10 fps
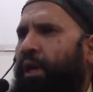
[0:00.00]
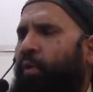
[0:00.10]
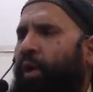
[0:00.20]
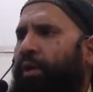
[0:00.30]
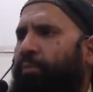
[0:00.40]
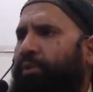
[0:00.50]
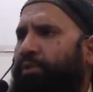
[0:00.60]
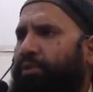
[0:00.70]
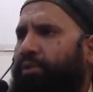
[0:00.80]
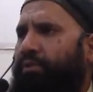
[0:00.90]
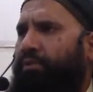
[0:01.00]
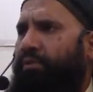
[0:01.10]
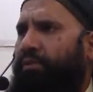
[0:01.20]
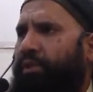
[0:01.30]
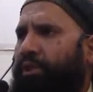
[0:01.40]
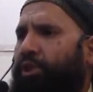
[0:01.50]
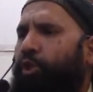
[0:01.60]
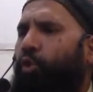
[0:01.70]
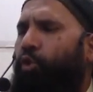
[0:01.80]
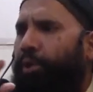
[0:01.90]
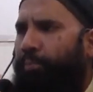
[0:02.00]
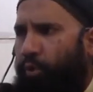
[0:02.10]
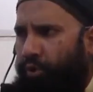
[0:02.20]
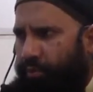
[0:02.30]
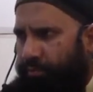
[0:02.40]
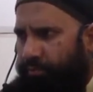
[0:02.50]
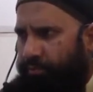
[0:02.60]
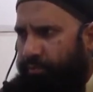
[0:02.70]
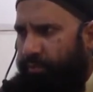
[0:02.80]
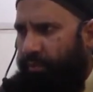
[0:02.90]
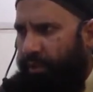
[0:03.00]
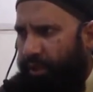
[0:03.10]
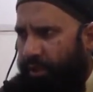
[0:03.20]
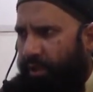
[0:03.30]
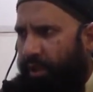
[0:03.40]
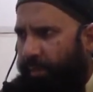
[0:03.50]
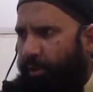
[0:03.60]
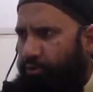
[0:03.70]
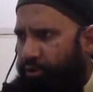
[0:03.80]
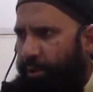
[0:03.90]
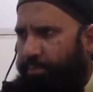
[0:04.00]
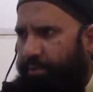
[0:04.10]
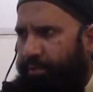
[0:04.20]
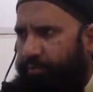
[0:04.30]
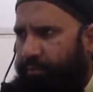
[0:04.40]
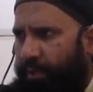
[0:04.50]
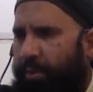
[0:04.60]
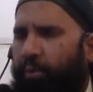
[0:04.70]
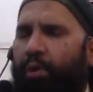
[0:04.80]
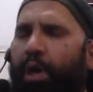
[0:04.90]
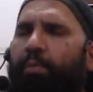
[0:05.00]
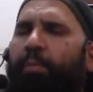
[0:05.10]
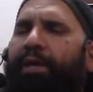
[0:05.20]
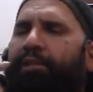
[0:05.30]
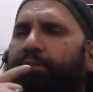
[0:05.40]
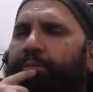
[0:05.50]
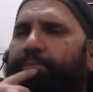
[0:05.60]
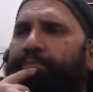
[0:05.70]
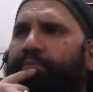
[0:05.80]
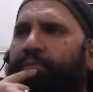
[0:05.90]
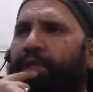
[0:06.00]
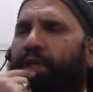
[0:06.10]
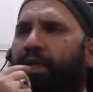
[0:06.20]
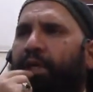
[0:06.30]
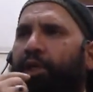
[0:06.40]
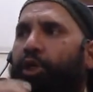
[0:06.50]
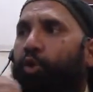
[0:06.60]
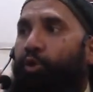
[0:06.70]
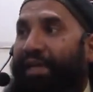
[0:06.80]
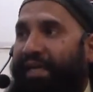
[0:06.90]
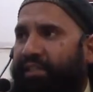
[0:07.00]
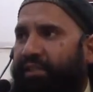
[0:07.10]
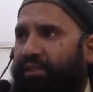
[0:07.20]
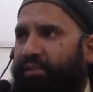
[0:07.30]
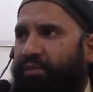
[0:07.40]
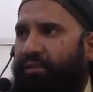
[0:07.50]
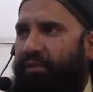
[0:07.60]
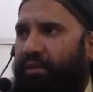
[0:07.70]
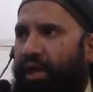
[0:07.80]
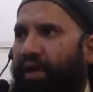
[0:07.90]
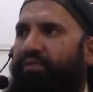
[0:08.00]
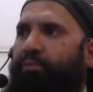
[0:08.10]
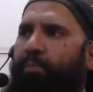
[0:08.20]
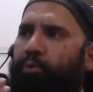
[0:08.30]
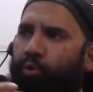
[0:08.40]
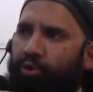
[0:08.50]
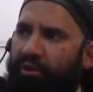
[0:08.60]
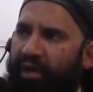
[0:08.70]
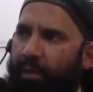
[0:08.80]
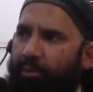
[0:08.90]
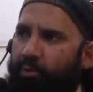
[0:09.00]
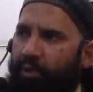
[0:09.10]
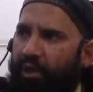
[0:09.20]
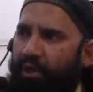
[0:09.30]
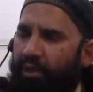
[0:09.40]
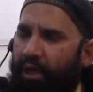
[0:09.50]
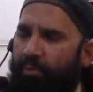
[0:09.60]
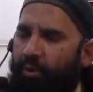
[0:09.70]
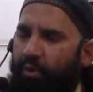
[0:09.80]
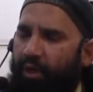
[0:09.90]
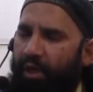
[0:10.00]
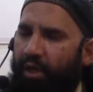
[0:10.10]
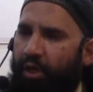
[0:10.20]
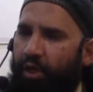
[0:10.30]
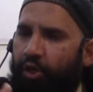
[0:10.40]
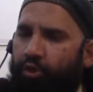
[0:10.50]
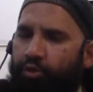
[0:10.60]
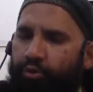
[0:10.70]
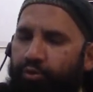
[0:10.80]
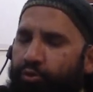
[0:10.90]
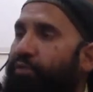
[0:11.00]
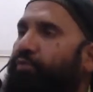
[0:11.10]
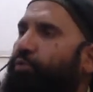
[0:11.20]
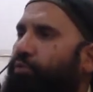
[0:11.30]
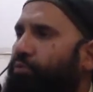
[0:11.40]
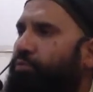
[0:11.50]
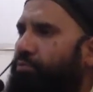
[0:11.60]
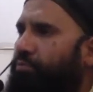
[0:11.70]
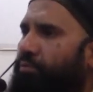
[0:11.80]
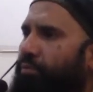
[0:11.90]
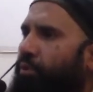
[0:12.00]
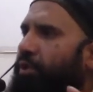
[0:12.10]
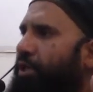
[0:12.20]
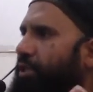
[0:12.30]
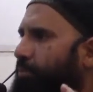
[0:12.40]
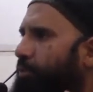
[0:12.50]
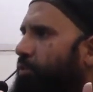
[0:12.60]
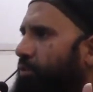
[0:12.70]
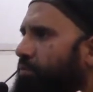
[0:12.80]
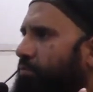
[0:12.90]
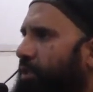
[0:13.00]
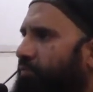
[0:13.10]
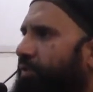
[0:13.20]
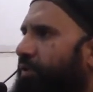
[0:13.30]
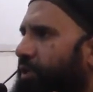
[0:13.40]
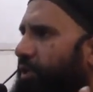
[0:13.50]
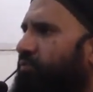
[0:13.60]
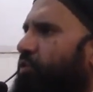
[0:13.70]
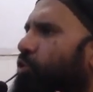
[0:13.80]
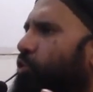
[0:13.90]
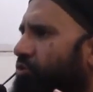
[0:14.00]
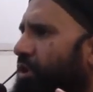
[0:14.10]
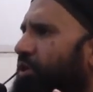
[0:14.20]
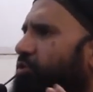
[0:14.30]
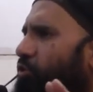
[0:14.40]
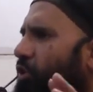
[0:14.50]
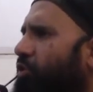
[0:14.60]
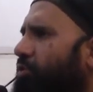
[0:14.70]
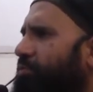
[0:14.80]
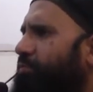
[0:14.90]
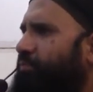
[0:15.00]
One person, he wrote a book about tib, about herbal medicine. He contacted Hafiz Muhammad Gondalwi rahimahullah to review, to look at the book, if he wrote right or wrong.